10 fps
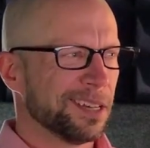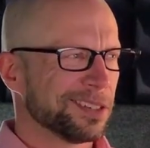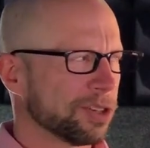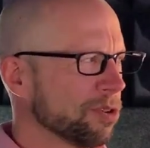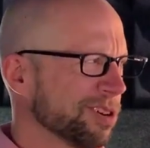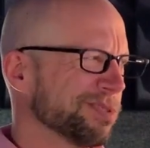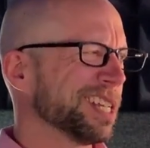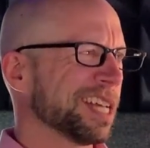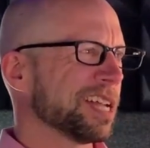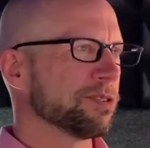So
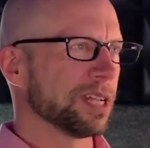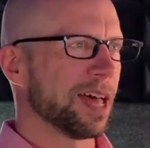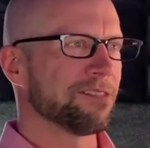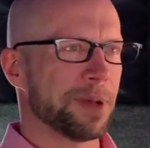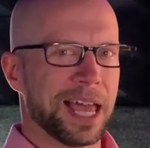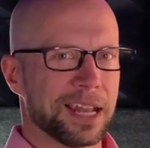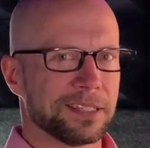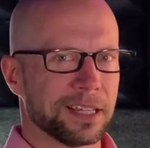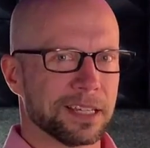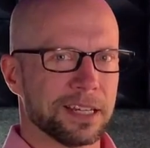really, I do a lot of my
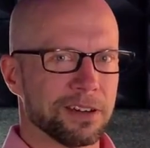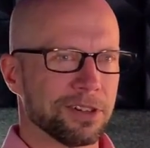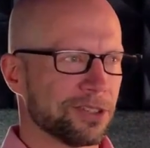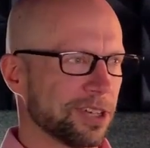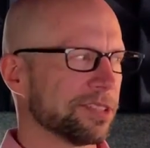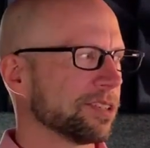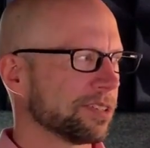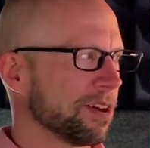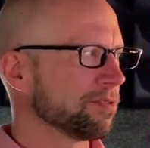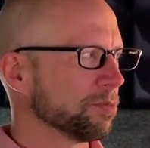editing in here. It's just as
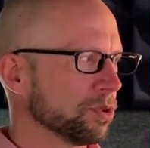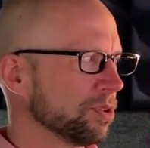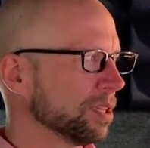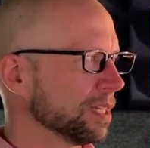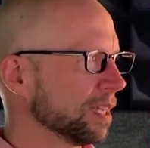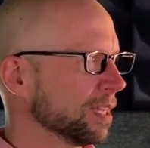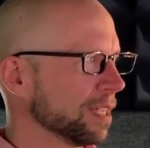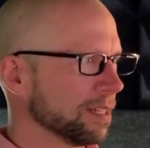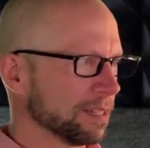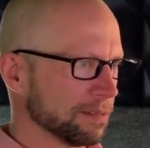comfortable, and
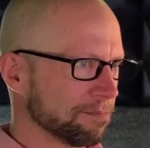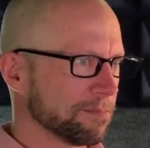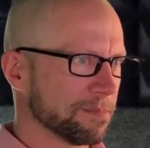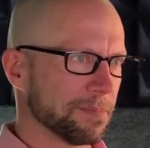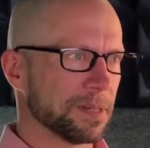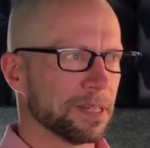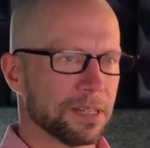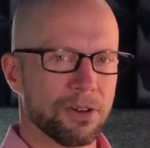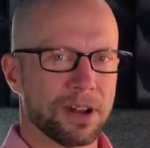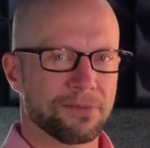
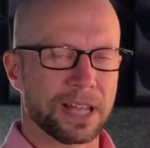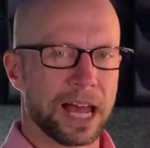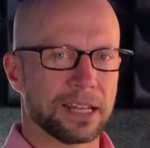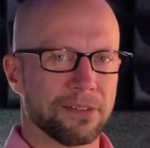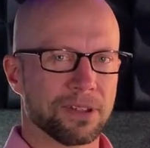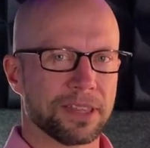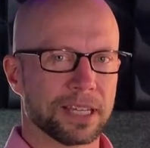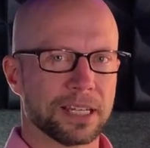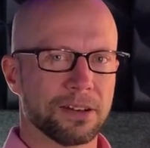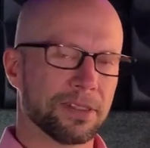I've got
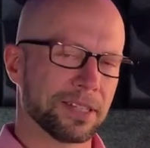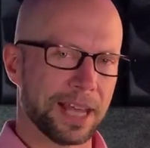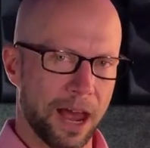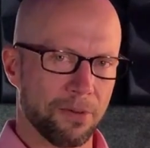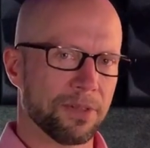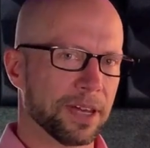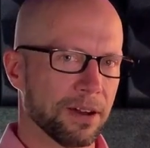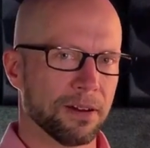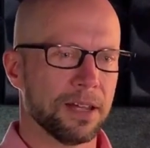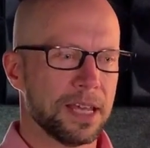everything in here that's out
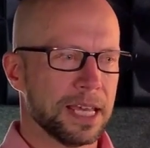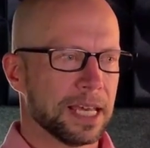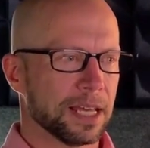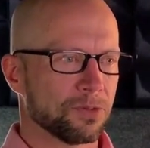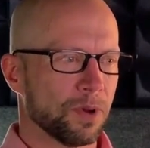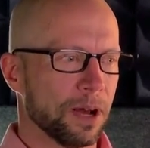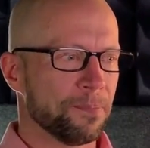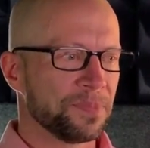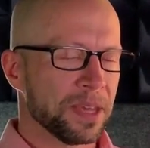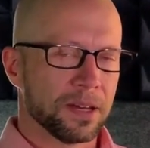there as well.